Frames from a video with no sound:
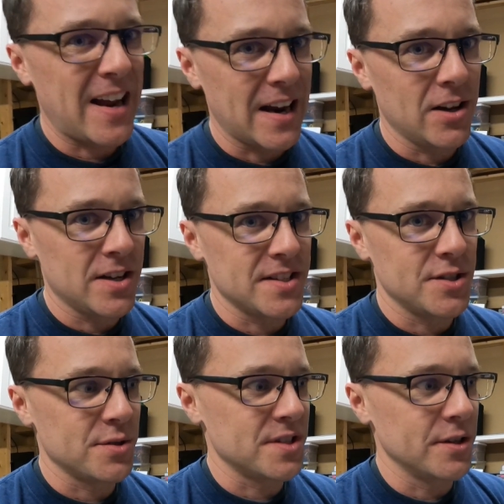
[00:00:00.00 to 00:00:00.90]
kind of lost
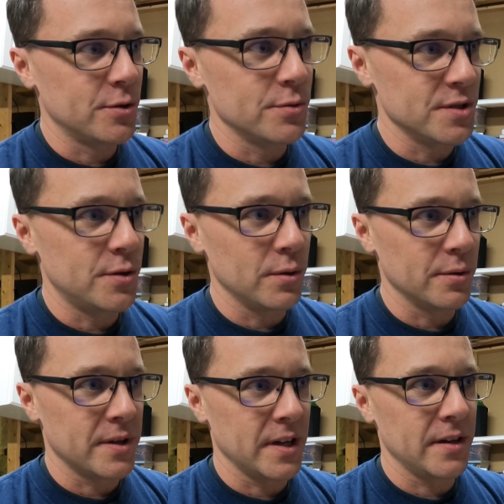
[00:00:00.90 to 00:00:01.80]
interest in the cruising cooler
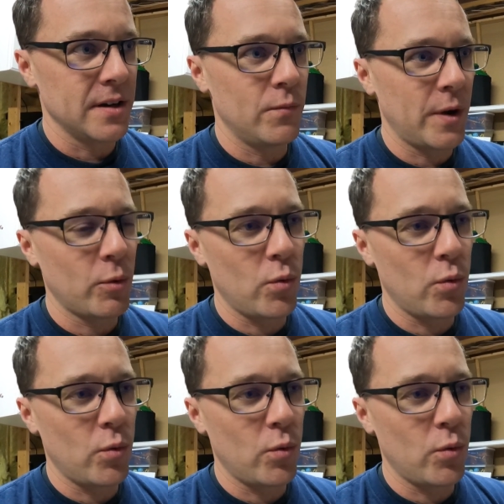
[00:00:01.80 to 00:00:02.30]
thing. Number